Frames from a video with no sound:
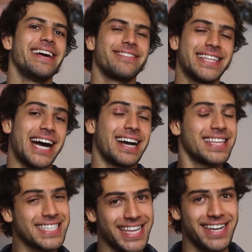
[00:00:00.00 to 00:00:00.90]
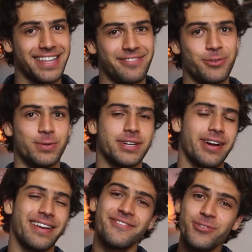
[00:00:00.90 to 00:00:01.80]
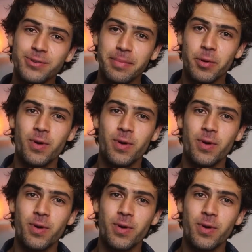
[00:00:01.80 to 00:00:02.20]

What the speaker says: enough talk. Let's get into the foods. Alright, food number